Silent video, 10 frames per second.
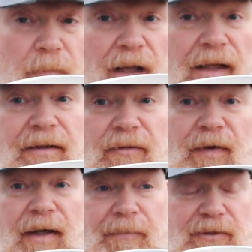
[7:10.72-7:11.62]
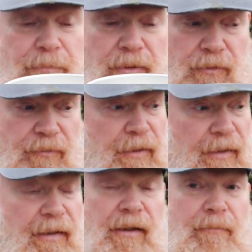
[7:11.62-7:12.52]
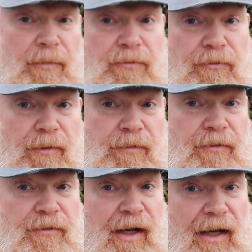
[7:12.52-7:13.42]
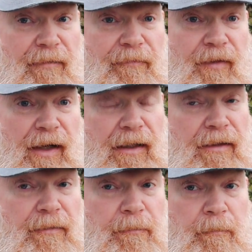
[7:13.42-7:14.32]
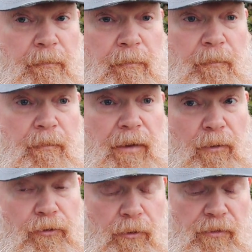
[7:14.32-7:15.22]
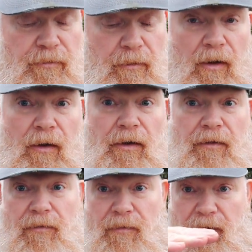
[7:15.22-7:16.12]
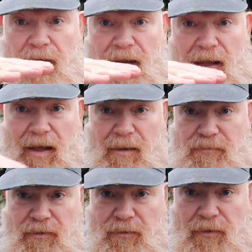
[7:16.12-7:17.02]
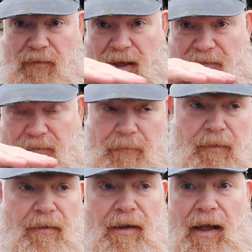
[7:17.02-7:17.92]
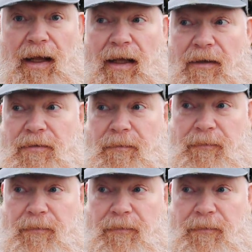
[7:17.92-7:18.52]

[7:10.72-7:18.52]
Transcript: I like that very much, because most surfaces I find outdoors aren't absolutely flat, and